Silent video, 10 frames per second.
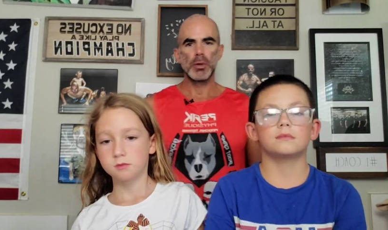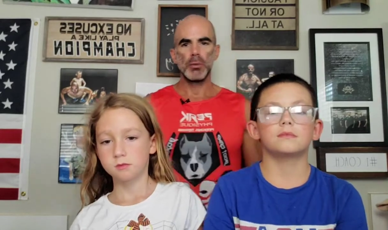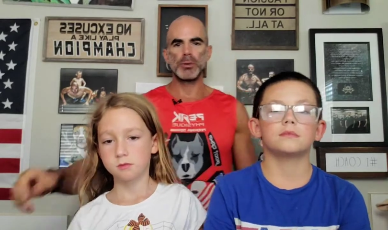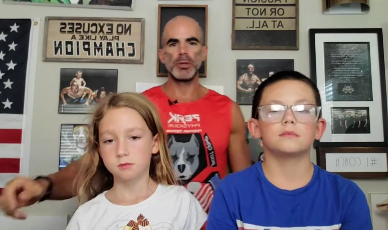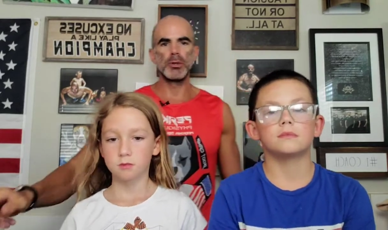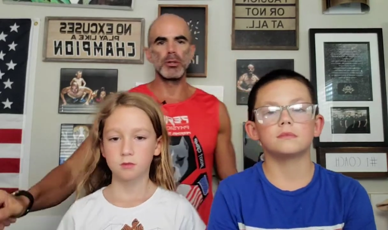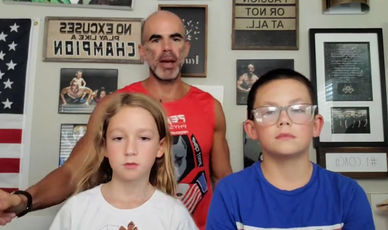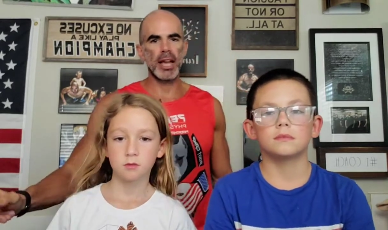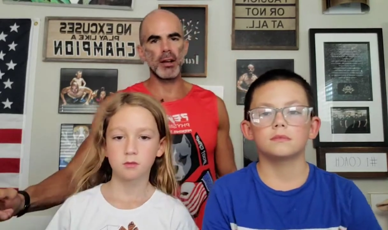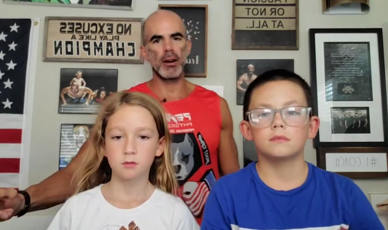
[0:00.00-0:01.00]
Speaker 1: which we do in the
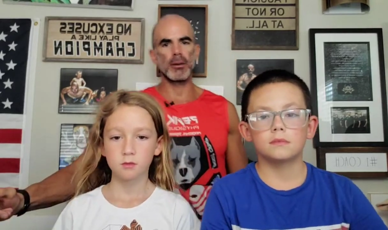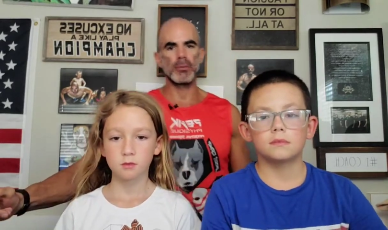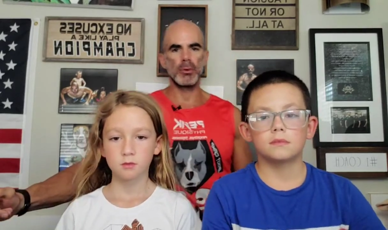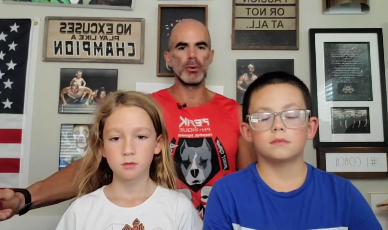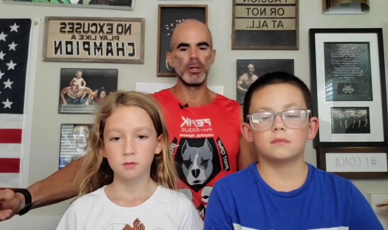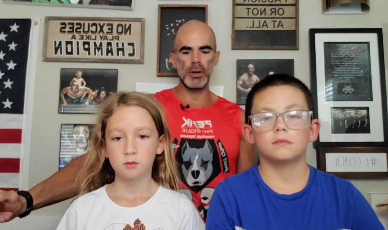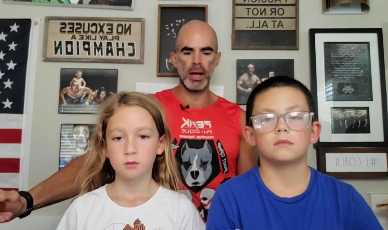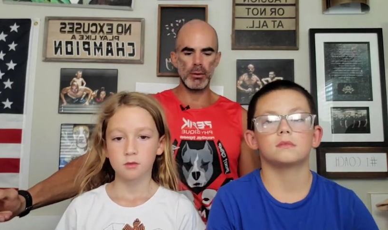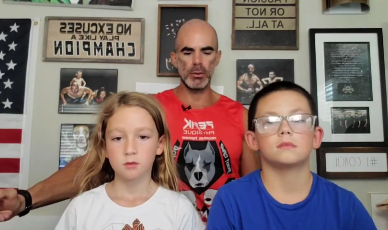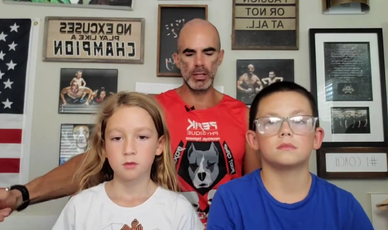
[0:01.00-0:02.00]
backyard. What do we do?
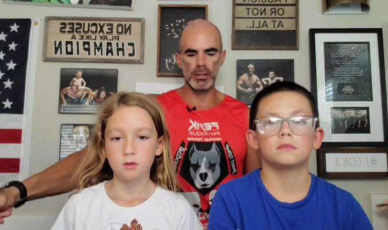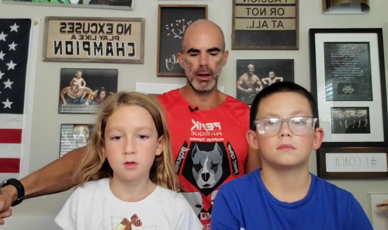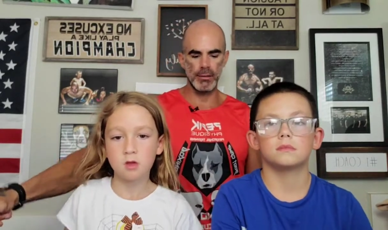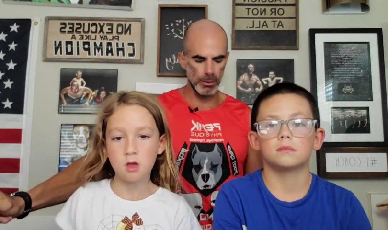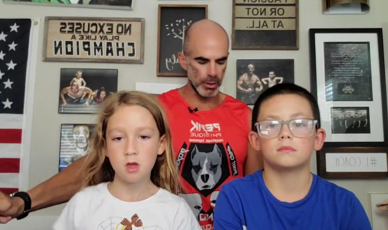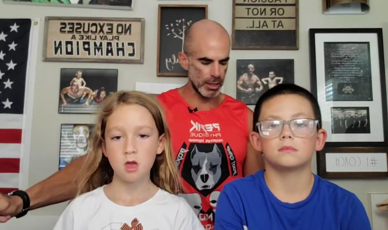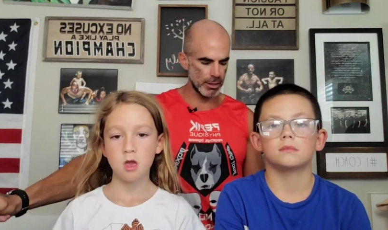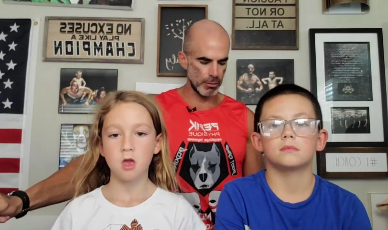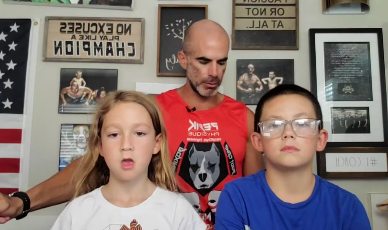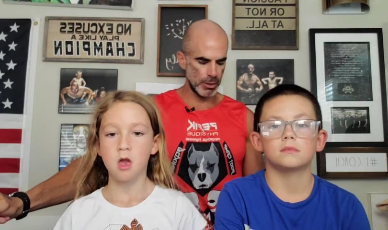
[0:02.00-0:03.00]
How, what is survival day? What kind of
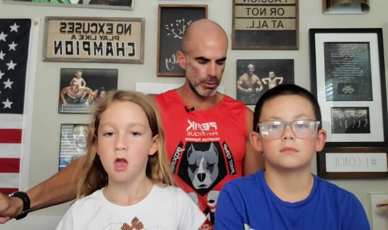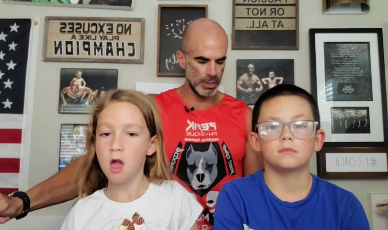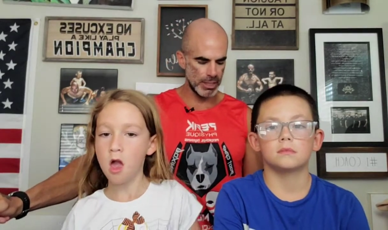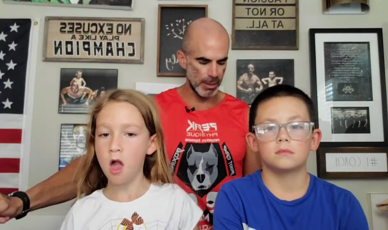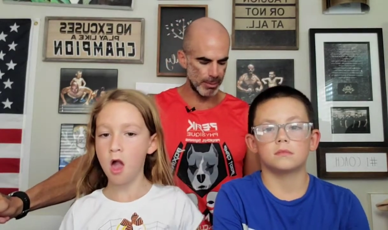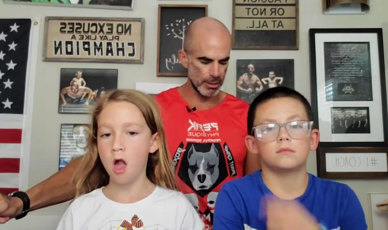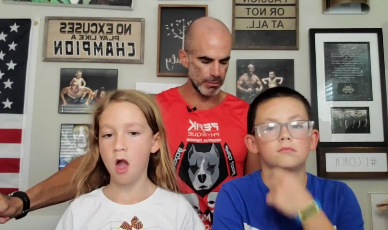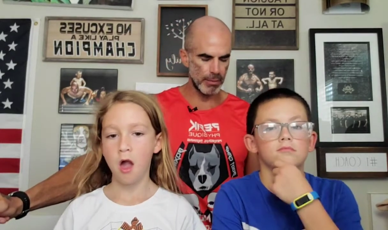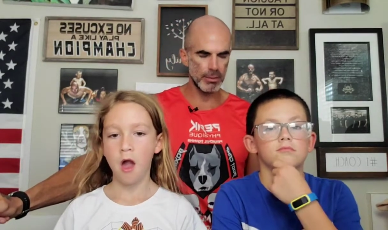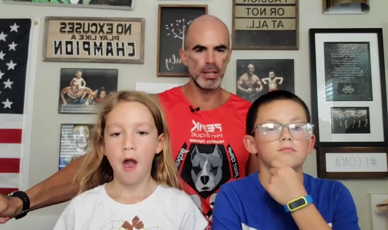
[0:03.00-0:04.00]
stuff we, we set up on
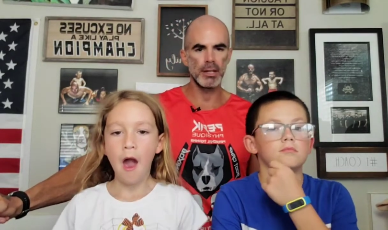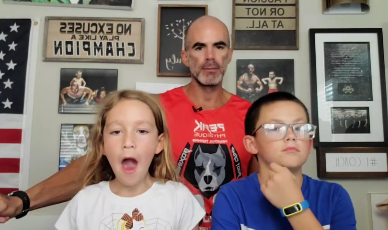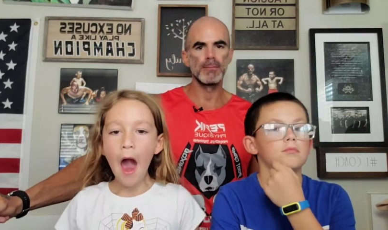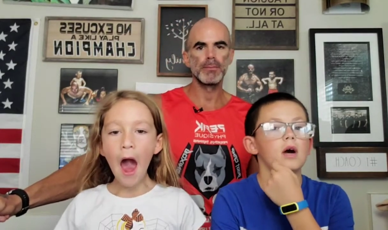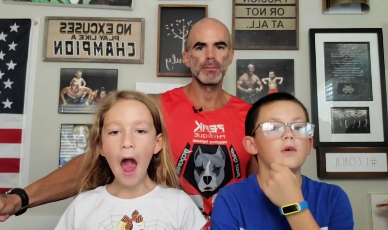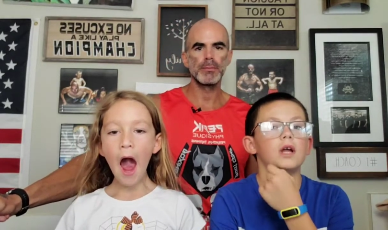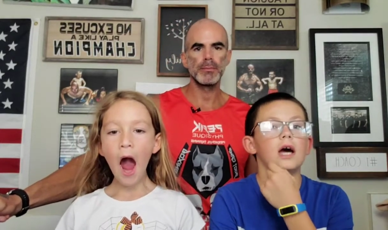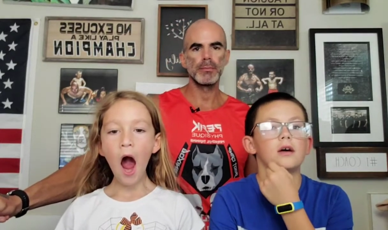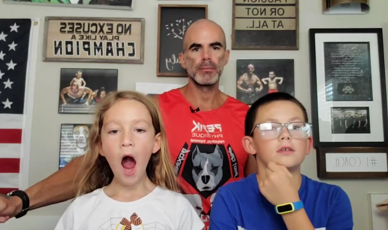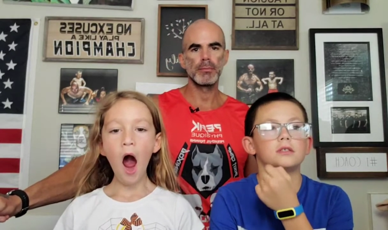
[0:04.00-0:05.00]
survival day?
Speaker 2: Mountain
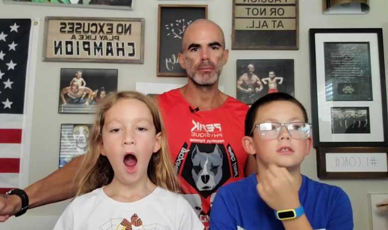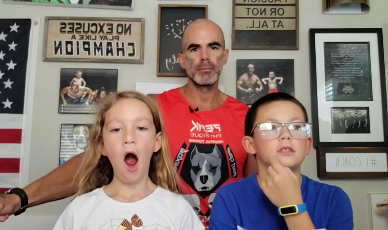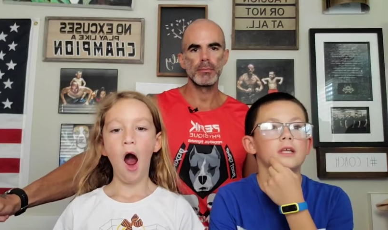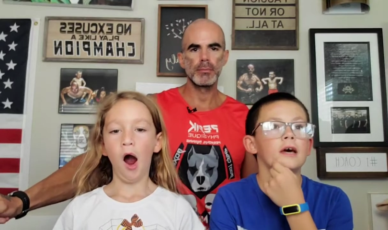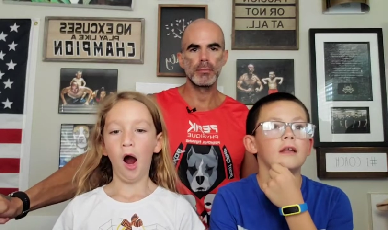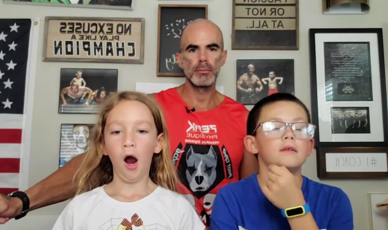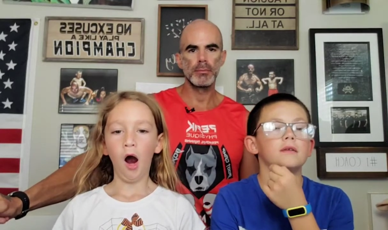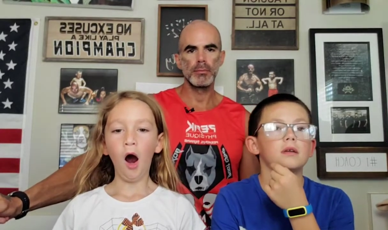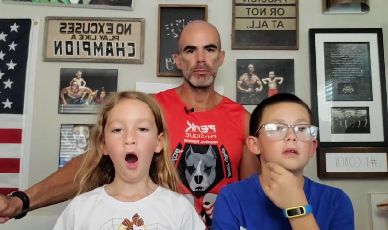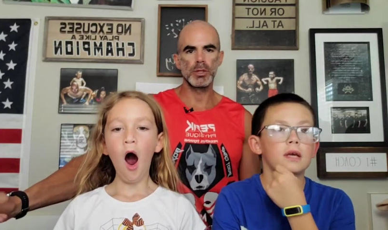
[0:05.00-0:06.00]
house, tent,
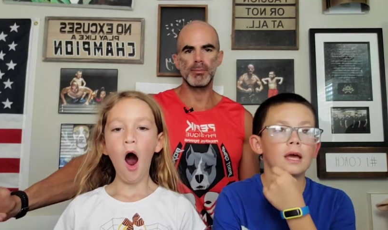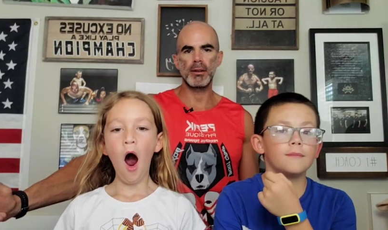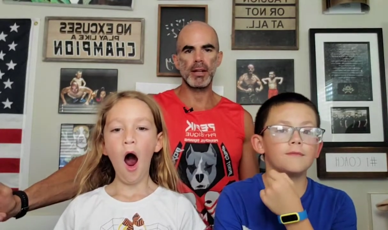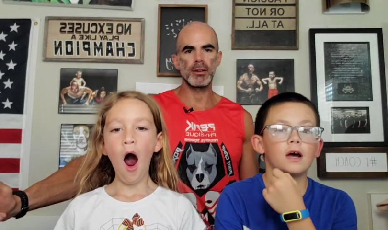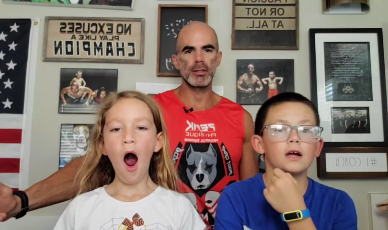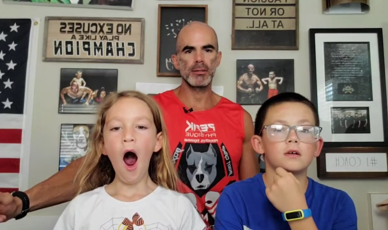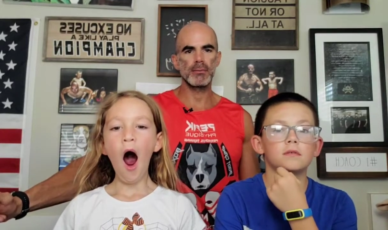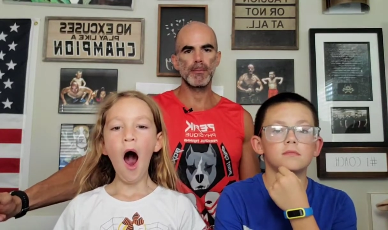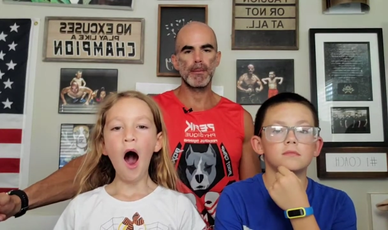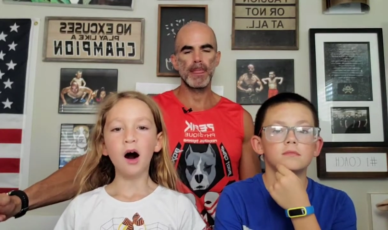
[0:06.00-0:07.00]
What's campfire.
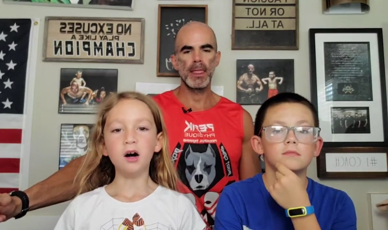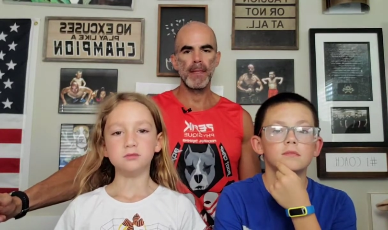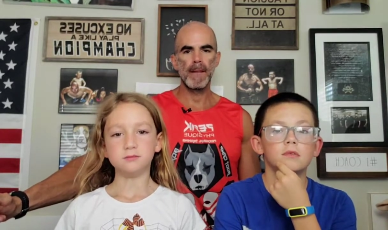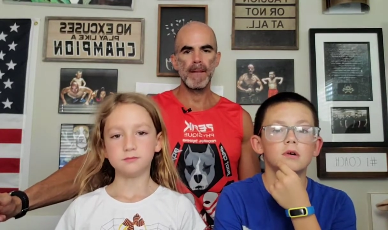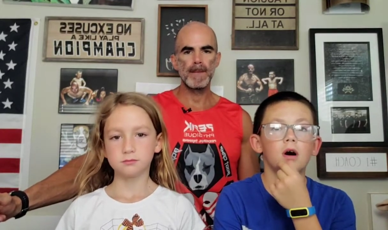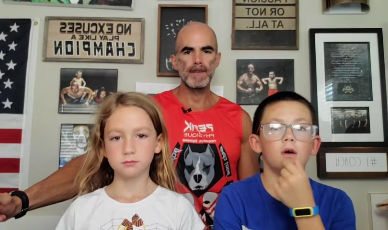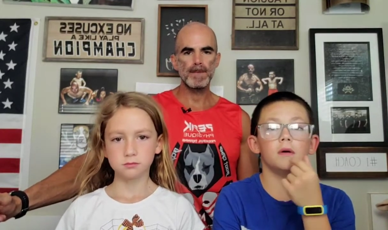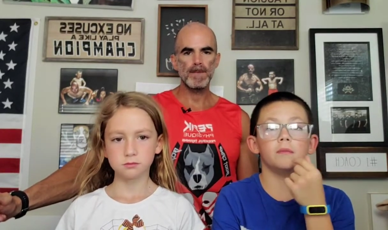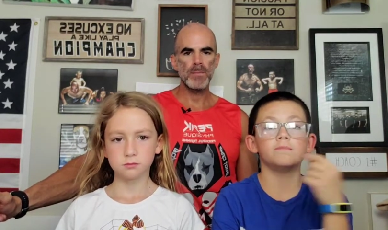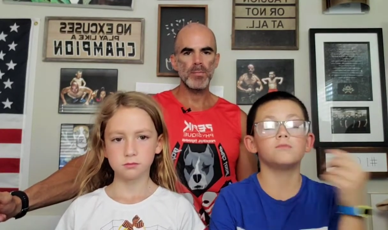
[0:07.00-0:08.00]
Oh,
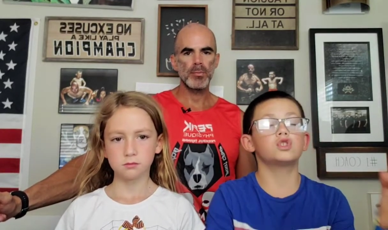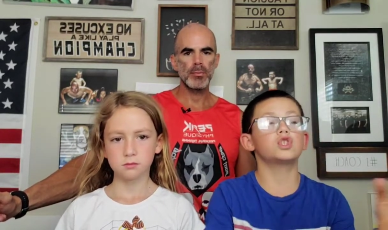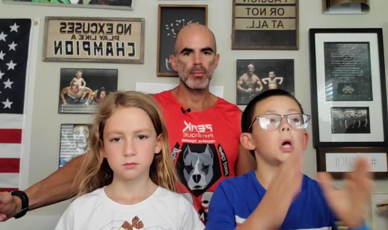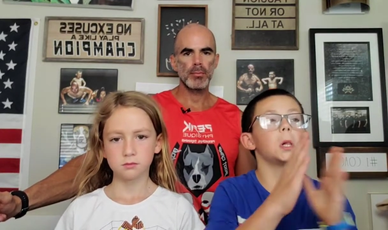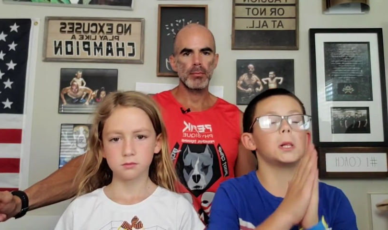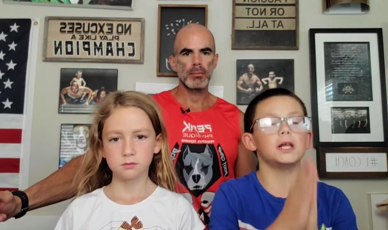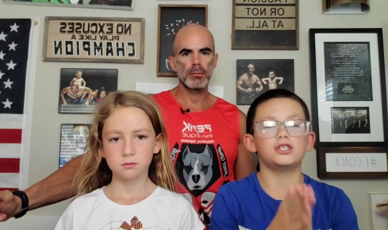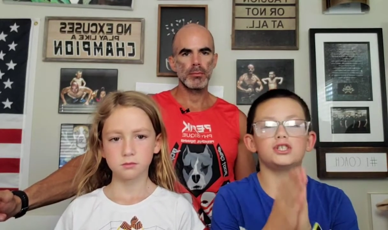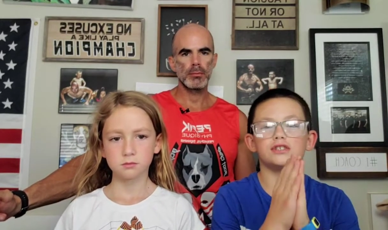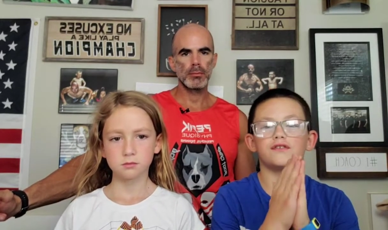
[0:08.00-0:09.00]

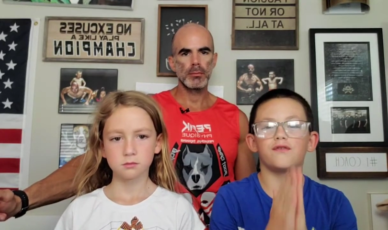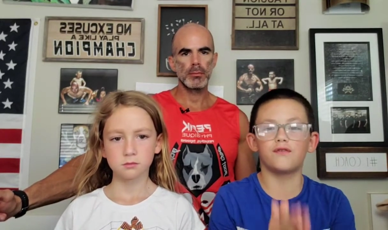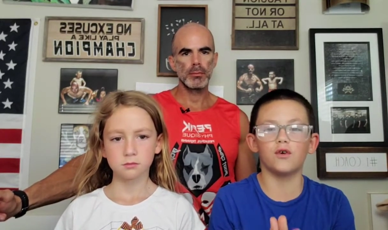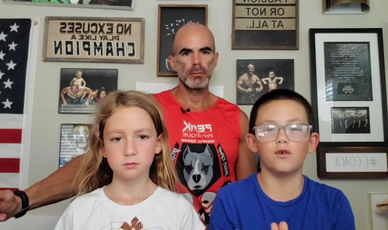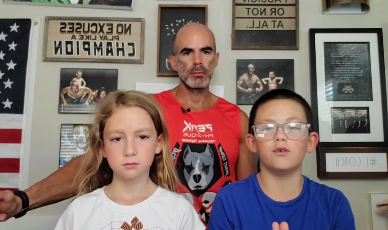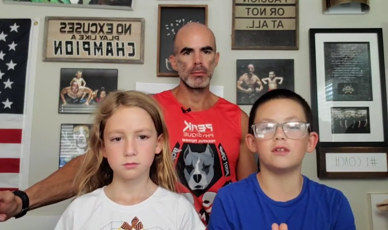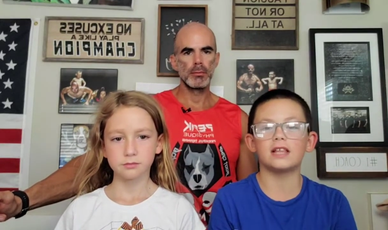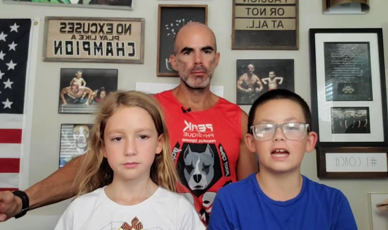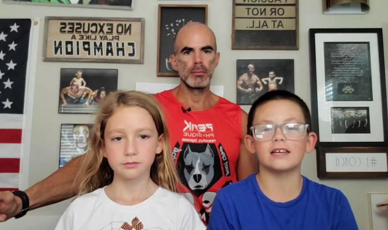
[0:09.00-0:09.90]
delicious food that can